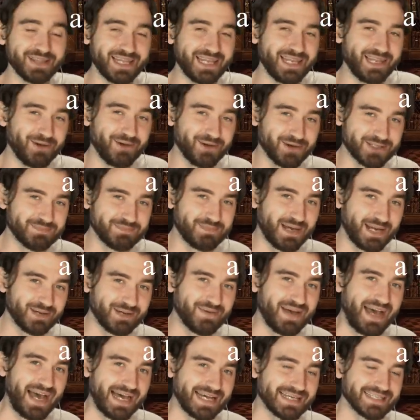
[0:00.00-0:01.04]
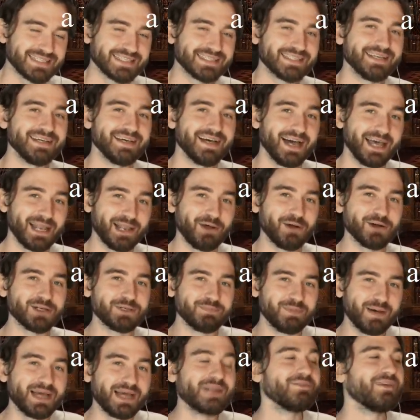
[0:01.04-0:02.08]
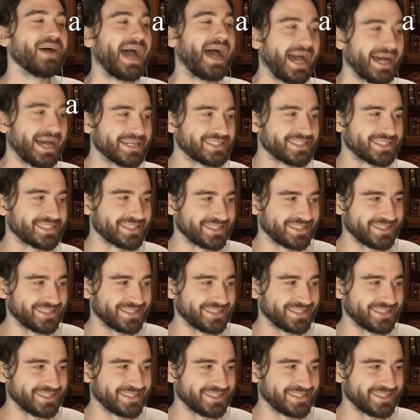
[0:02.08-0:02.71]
A large pile of ass, a large pile of ash.